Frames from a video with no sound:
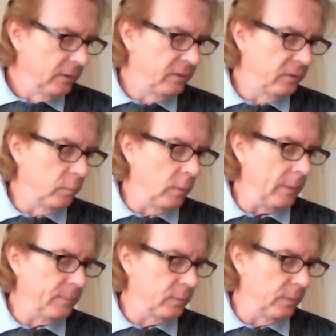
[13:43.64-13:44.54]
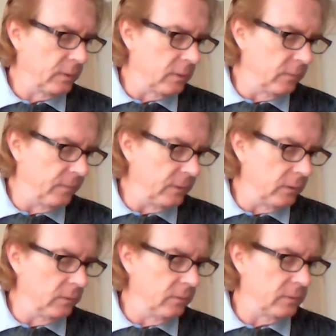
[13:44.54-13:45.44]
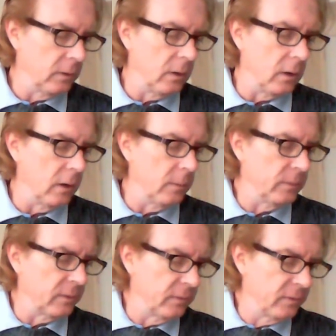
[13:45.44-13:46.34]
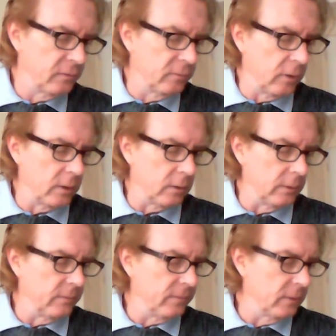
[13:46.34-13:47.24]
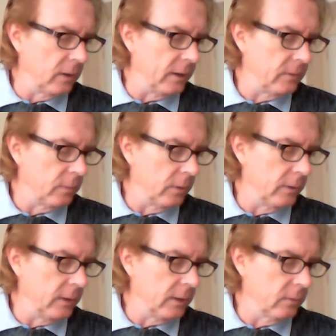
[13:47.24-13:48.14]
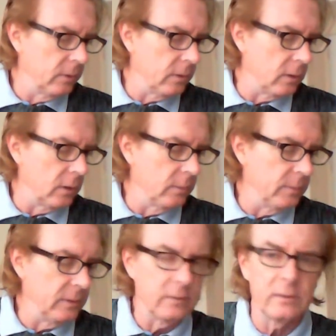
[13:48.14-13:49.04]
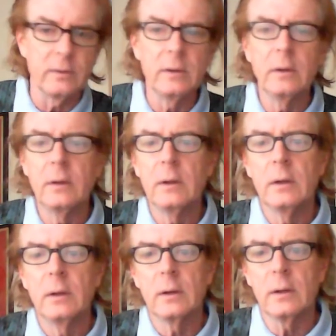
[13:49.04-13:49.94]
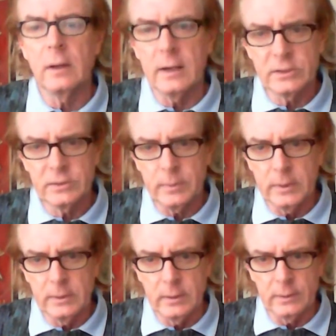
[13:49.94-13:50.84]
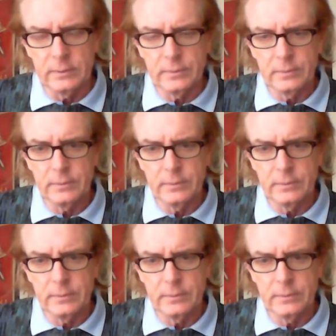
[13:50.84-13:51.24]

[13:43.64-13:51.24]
Swept with confused alarms of struggle and flight, where ignorant armies clash by night.